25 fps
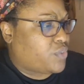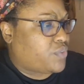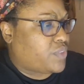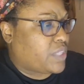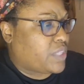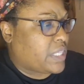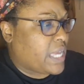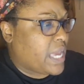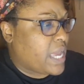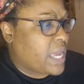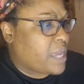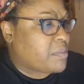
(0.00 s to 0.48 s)
If
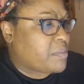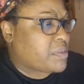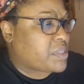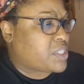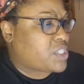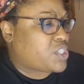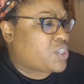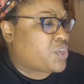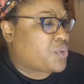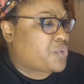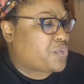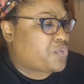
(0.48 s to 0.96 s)
the game is
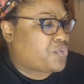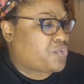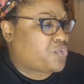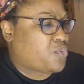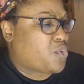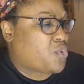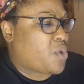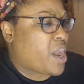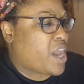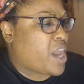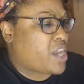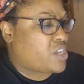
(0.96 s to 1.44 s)
still
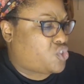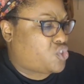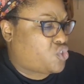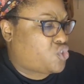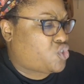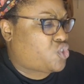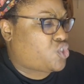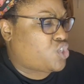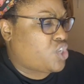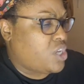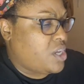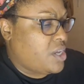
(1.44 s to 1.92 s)

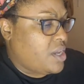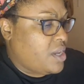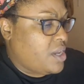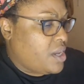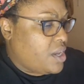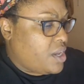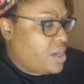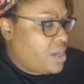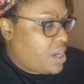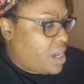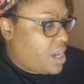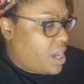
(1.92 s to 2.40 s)
fresh
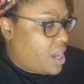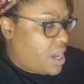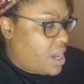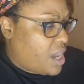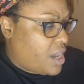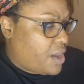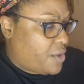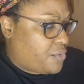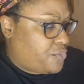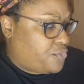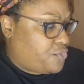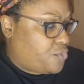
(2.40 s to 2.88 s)

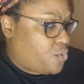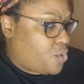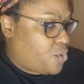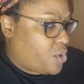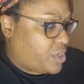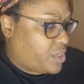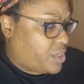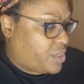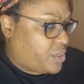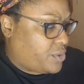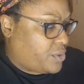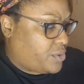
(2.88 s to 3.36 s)

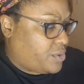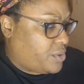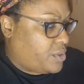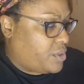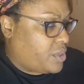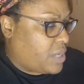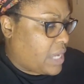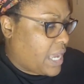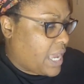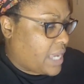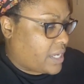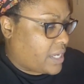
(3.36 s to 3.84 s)
for you,
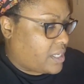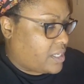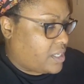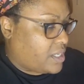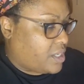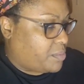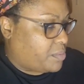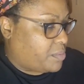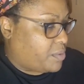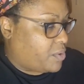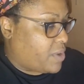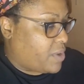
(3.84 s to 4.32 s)
I can
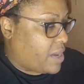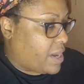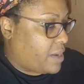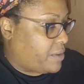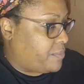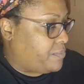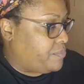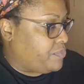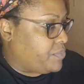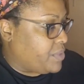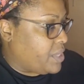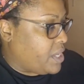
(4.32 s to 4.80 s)
help you
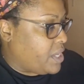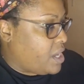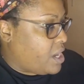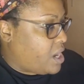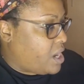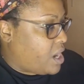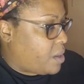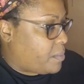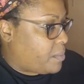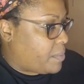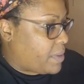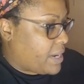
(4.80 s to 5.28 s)
out.
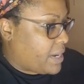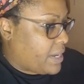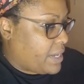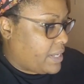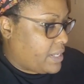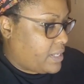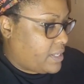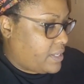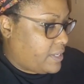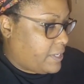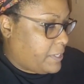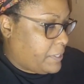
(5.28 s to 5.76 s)
All
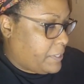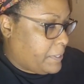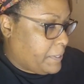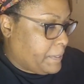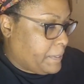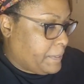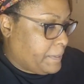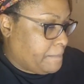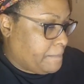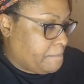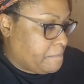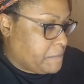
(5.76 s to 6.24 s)
right,
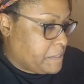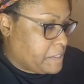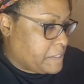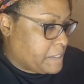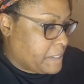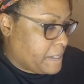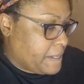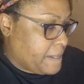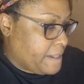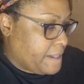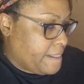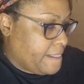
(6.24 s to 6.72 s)
let me
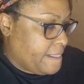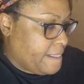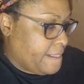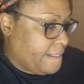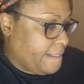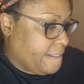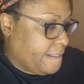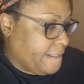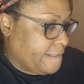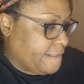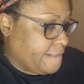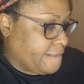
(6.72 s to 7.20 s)
see.
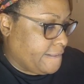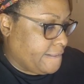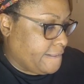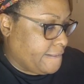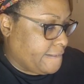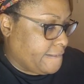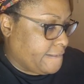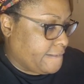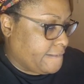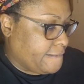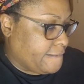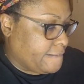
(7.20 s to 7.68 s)

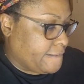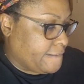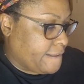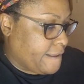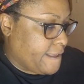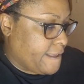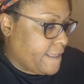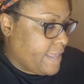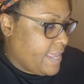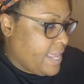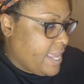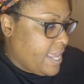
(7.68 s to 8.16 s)

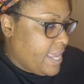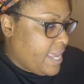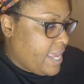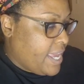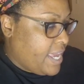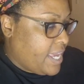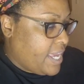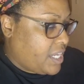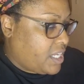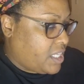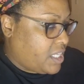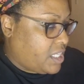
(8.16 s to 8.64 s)

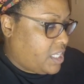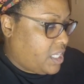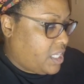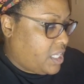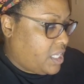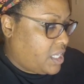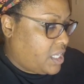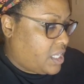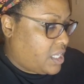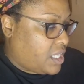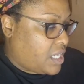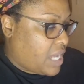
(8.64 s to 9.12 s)
And
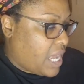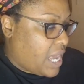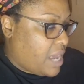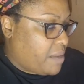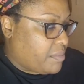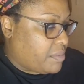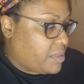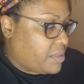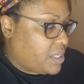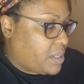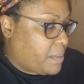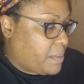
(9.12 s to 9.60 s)
again,
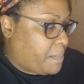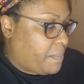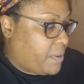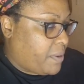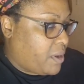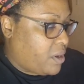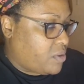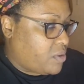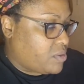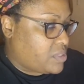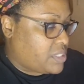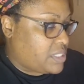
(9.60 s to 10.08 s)
I'm going to
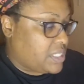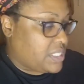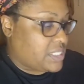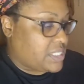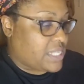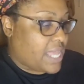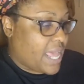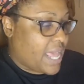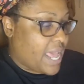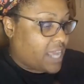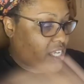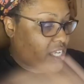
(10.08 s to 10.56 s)
post
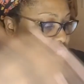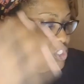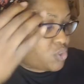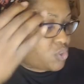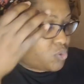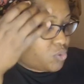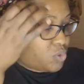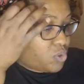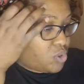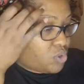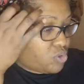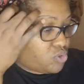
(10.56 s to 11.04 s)
these
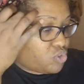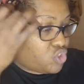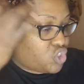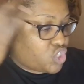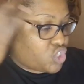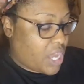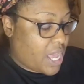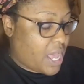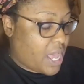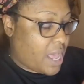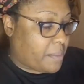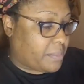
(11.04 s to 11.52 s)
actual
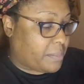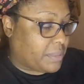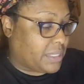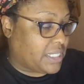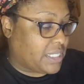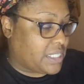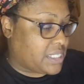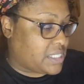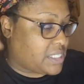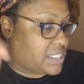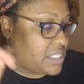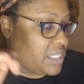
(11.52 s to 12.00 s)
job
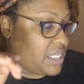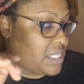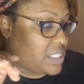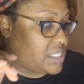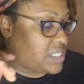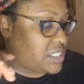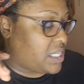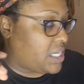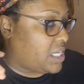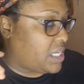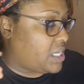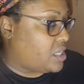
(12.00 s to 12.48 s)

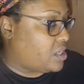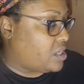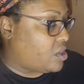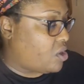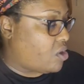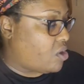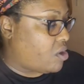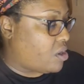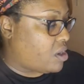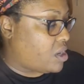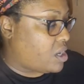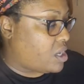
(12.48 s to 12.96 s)
listings in
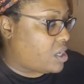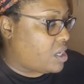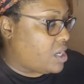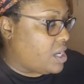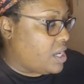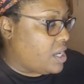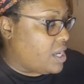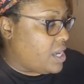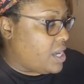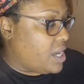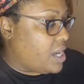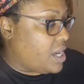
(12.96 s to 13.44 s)
our
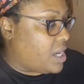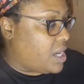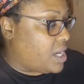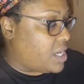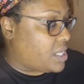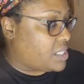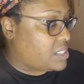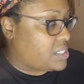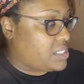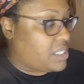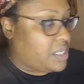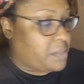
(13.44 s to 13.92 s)

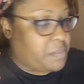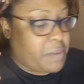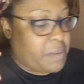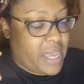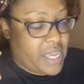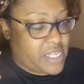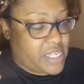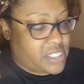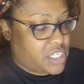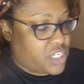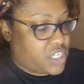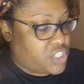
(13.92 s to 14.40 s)

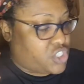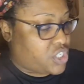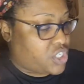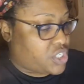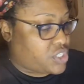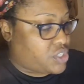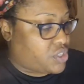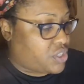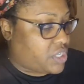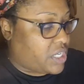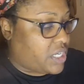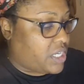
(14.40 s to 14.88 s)
TPAS
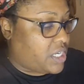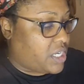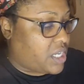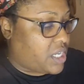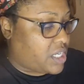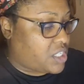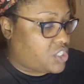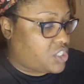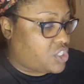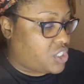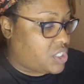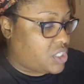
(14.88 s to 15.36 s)
Adjuster
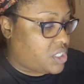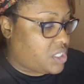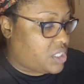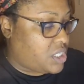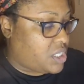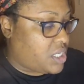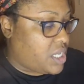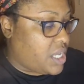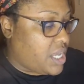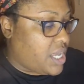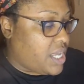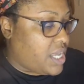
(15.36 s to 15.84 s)

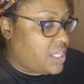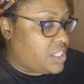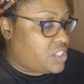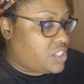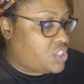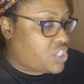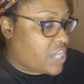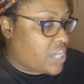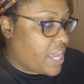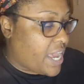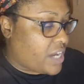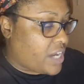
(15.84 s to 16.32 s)
Connection
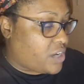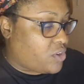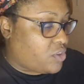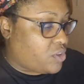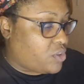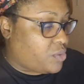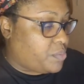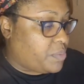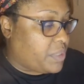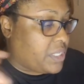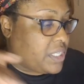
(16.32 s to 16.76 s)
chat group.